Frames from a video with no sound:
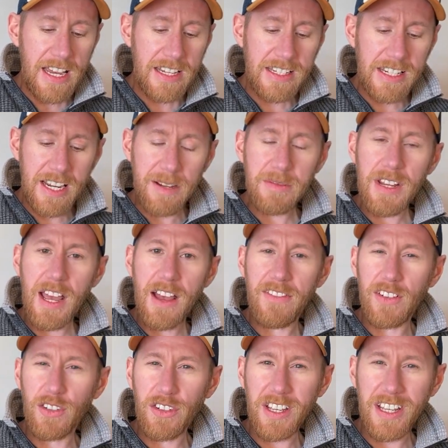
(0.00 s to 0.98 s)
Time to have
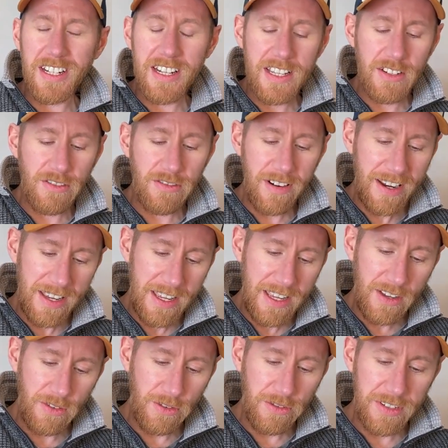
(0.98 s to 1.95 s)
a look at a
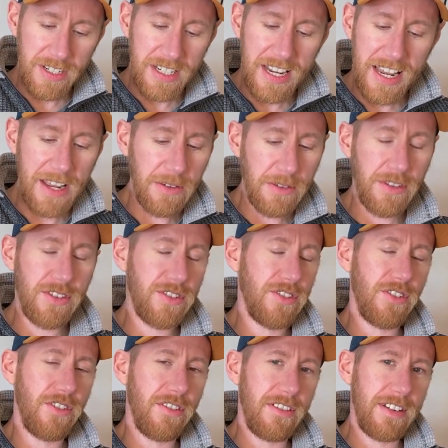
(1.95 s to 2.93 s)
cracking haunted house
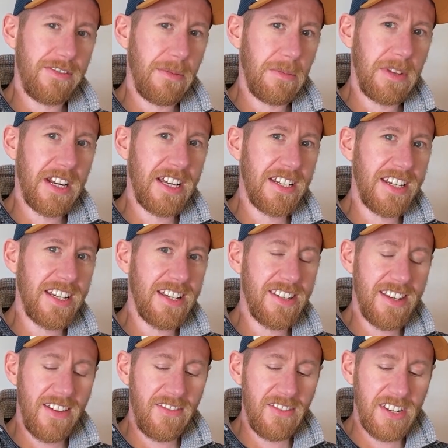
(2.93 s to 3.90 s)
story from the
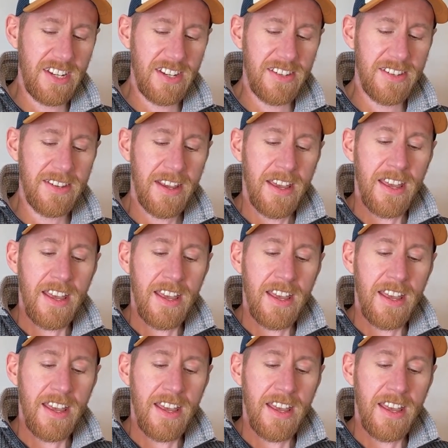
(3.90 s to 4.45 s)
1970s.